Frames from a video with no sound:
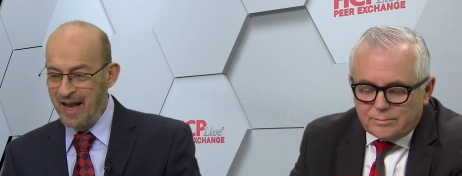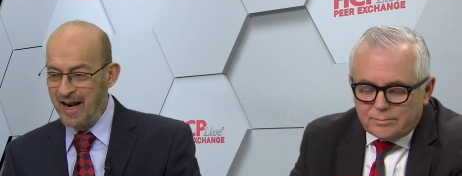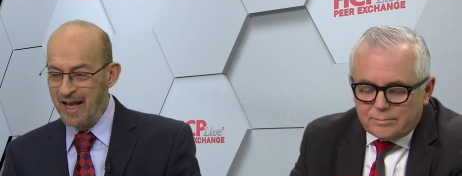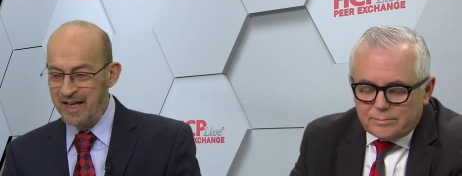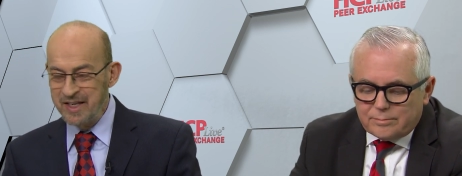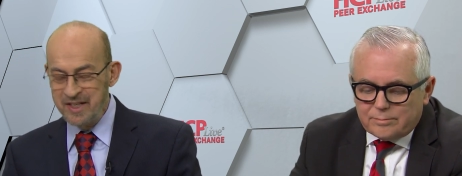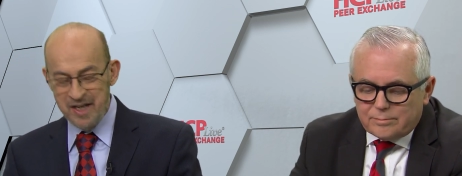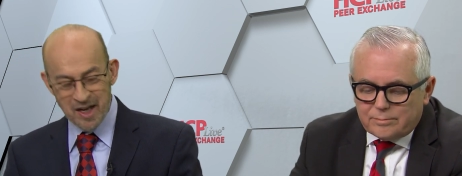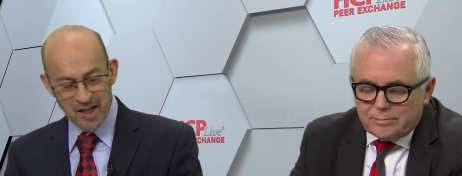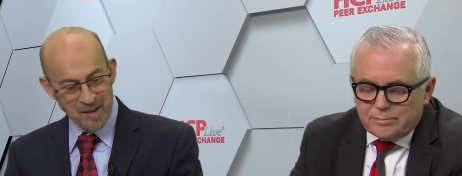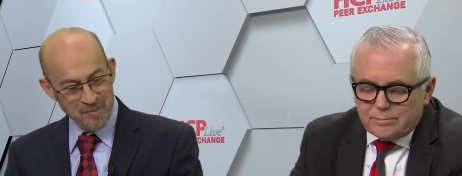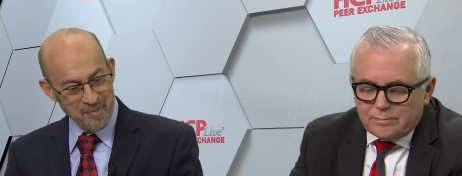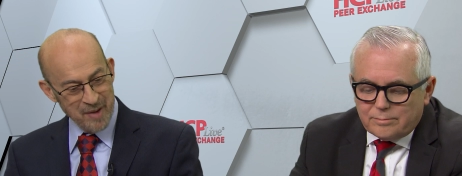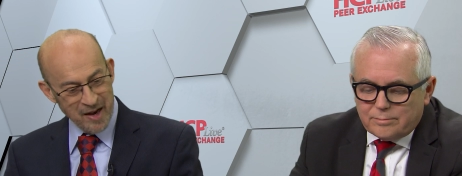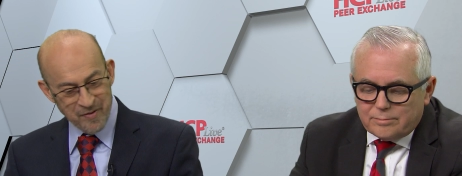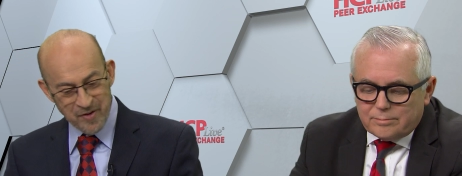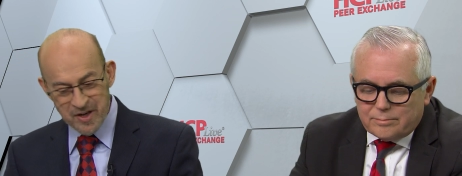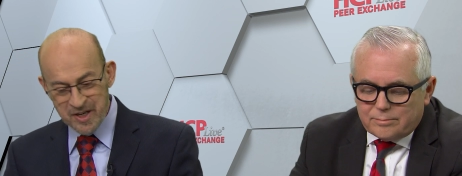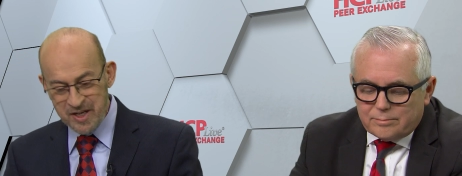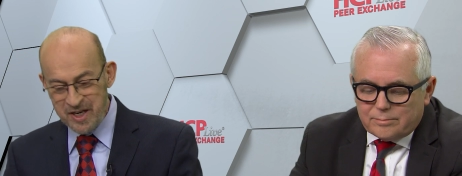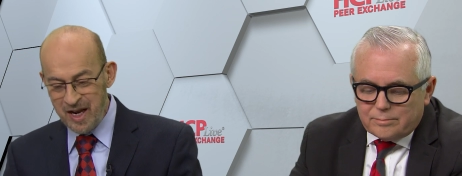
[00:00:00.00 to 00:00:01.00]
Speaker 1: And I tell them
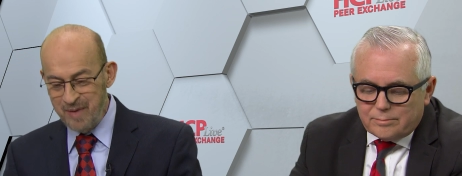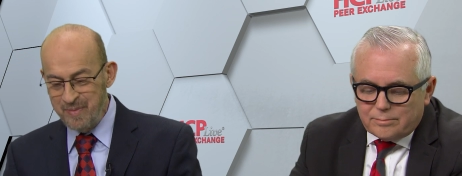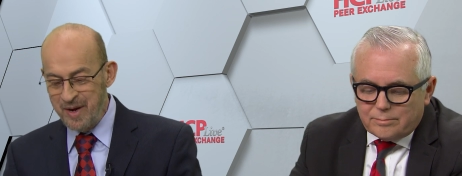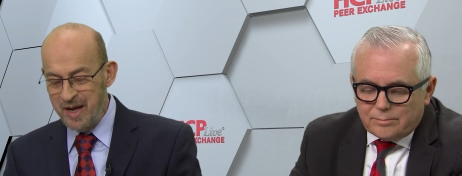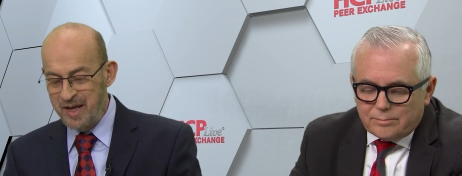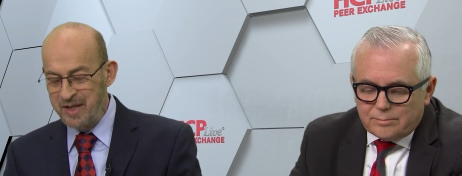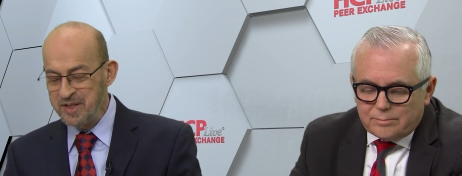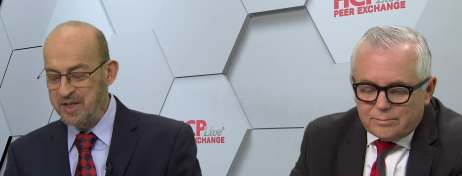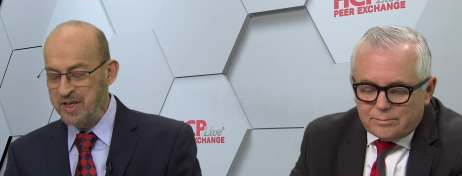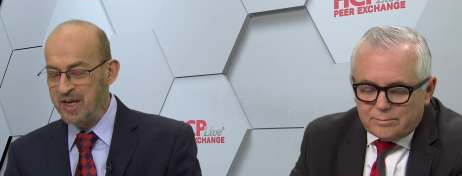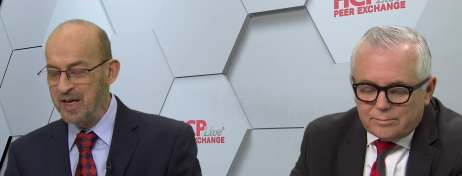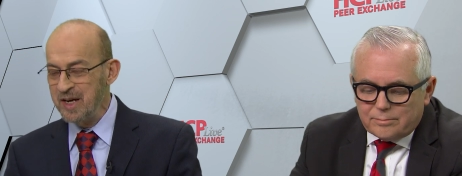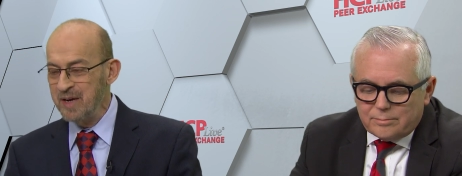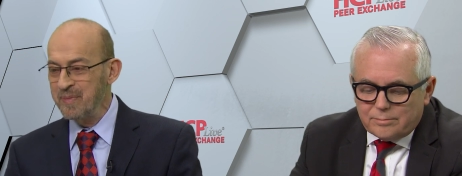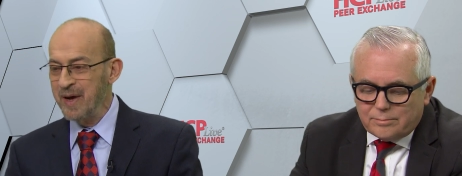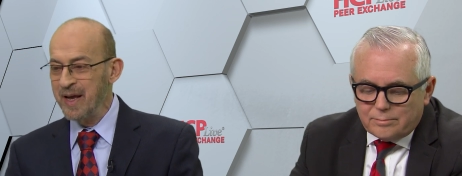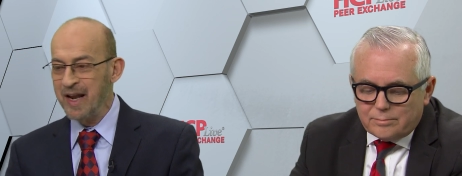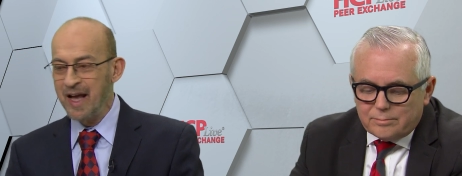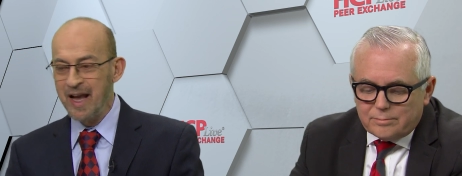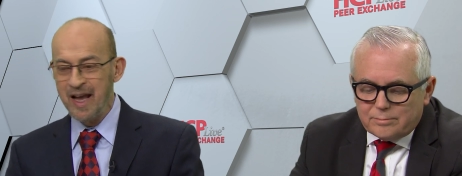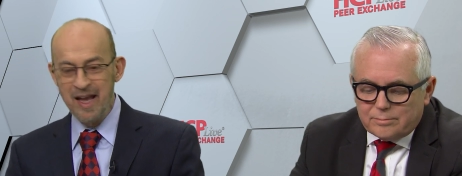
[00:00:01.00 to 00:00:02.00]
every time I see them,
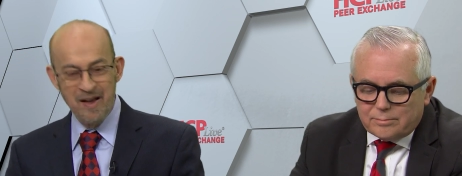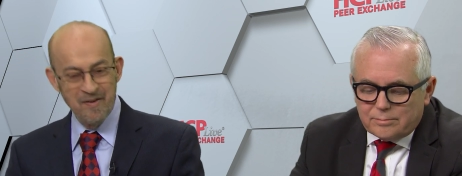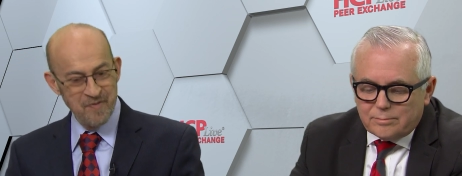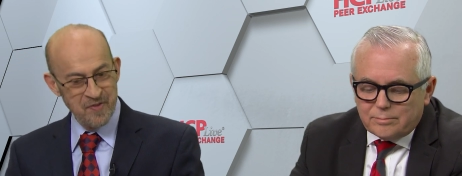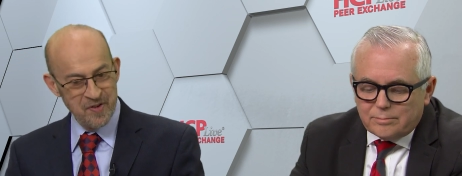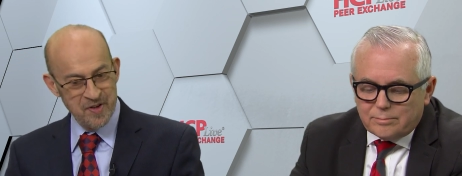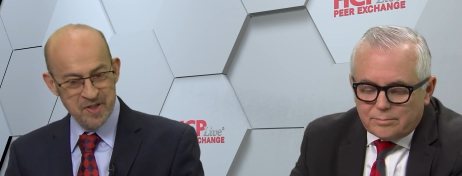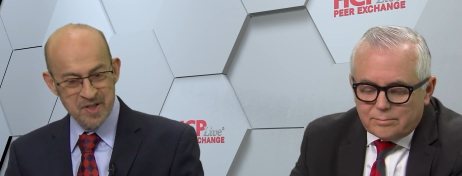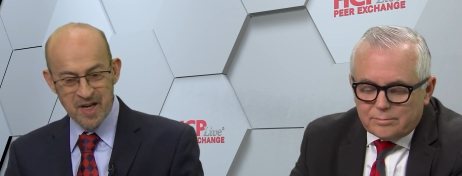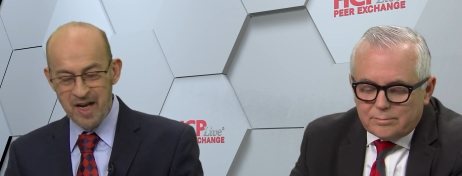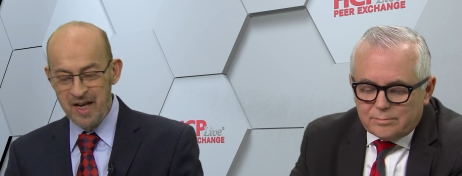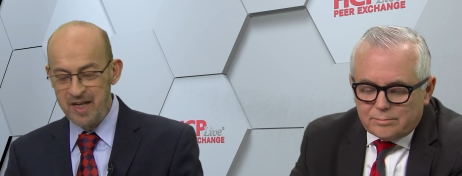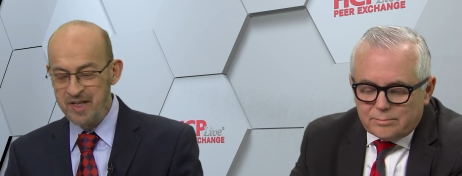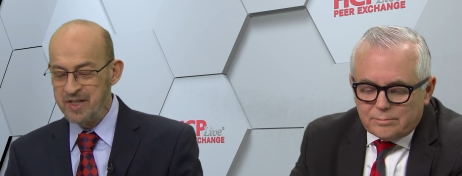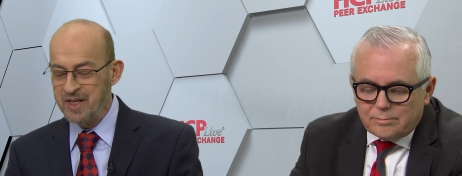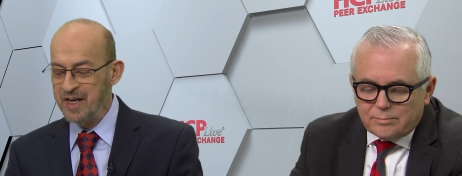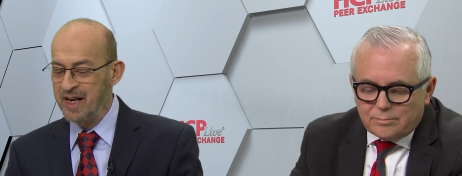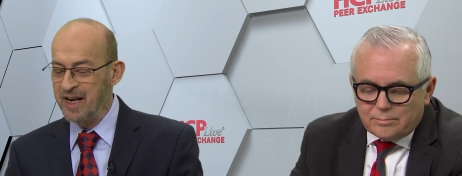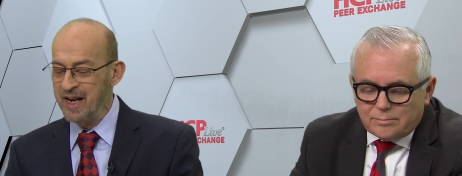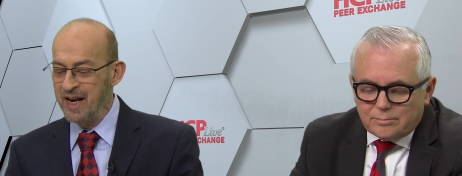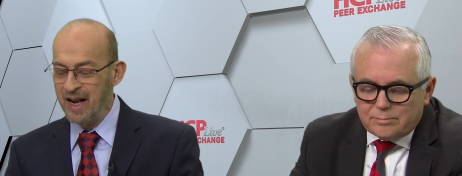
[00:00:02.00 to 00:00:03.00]
and I emphasize
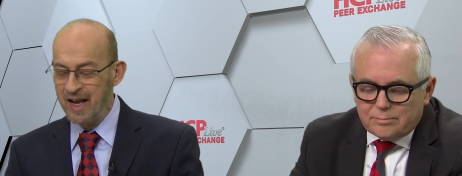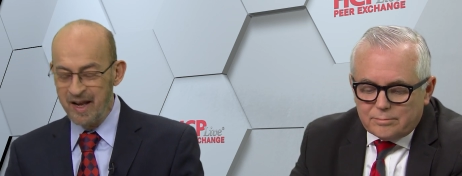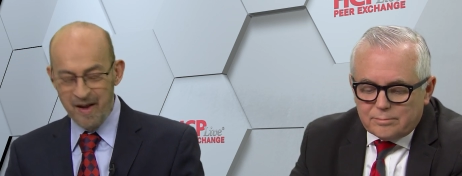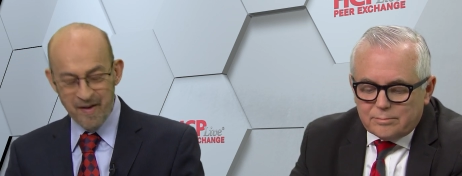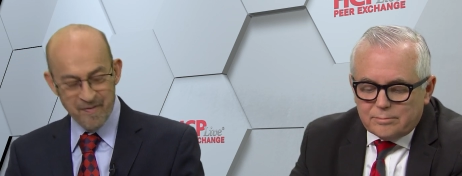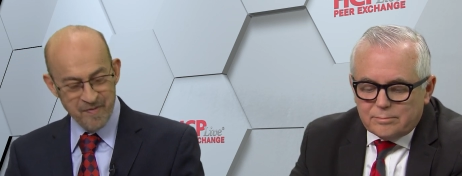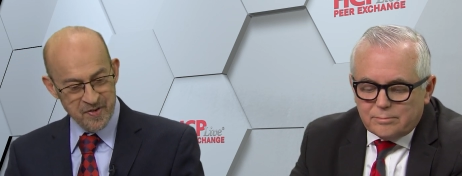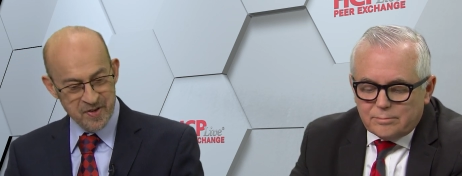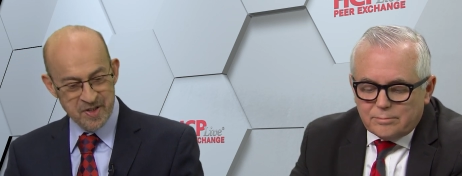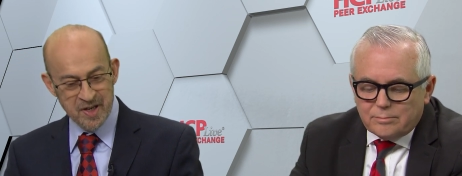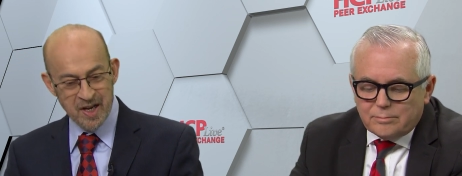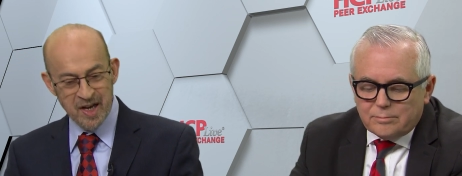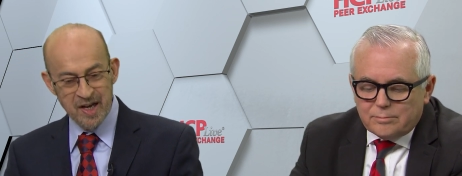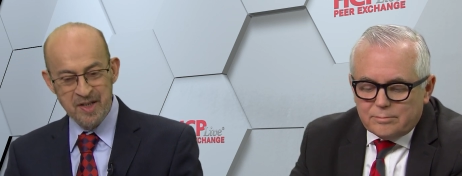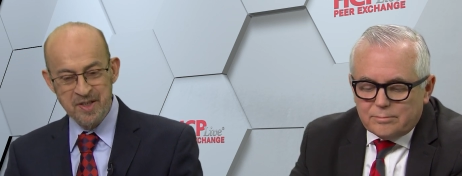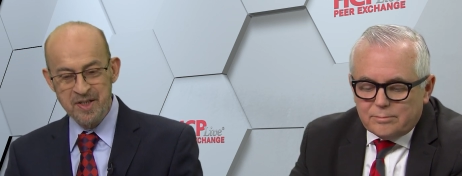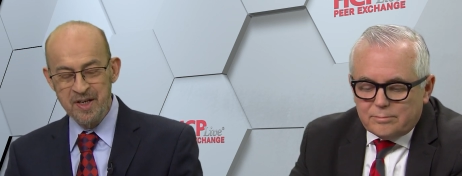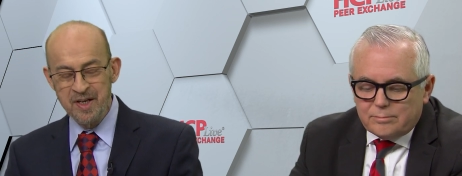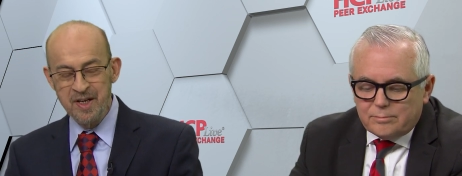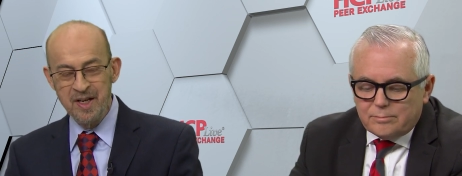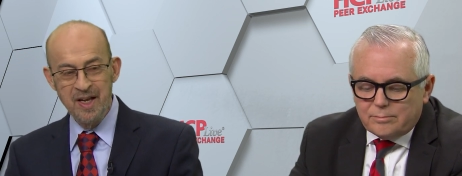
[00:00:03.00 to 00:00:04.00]
it, and I
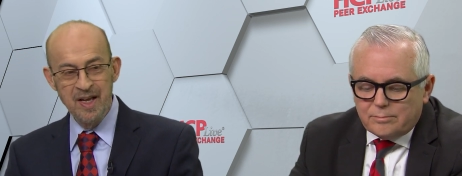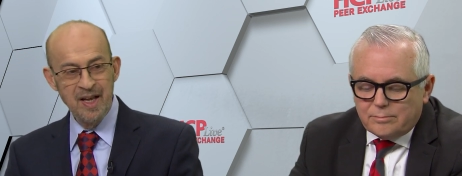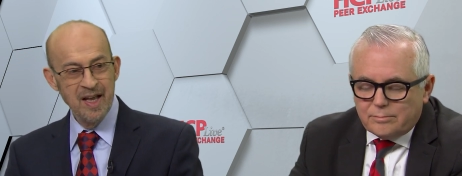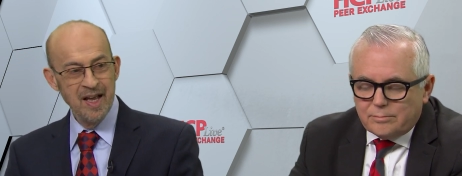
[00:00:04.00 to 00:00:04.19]
emphasize it.